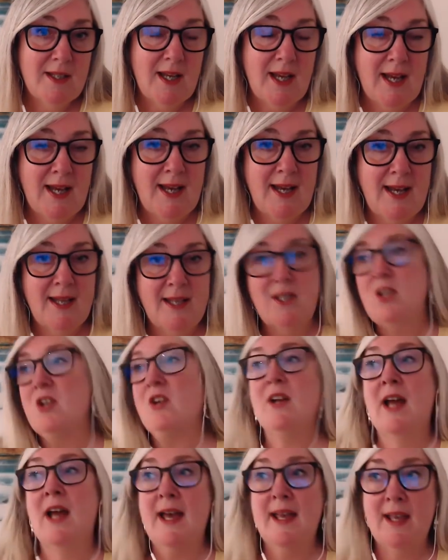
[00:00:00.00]
and you're
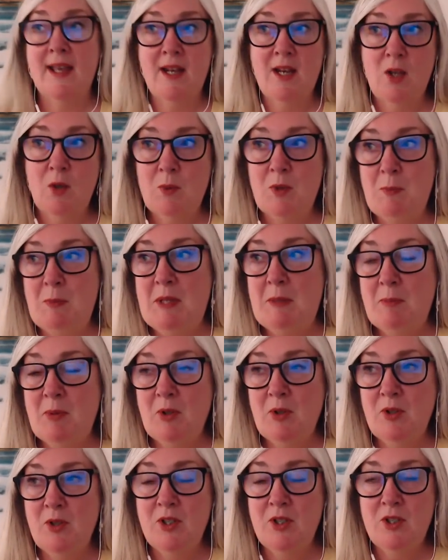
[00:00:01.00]
hanging out with
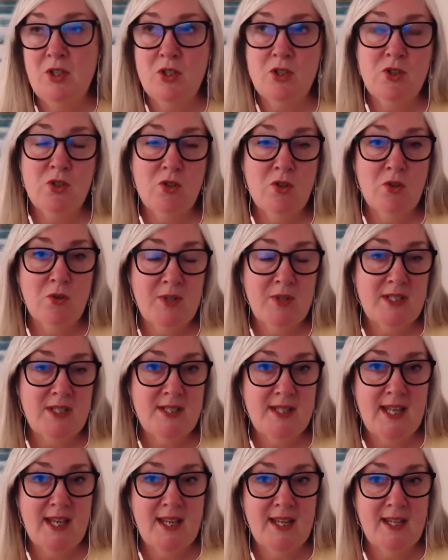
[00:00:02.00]
people and you're doing all these
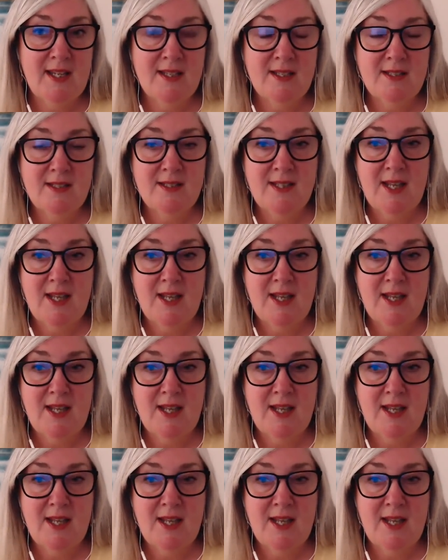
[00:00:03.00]
things,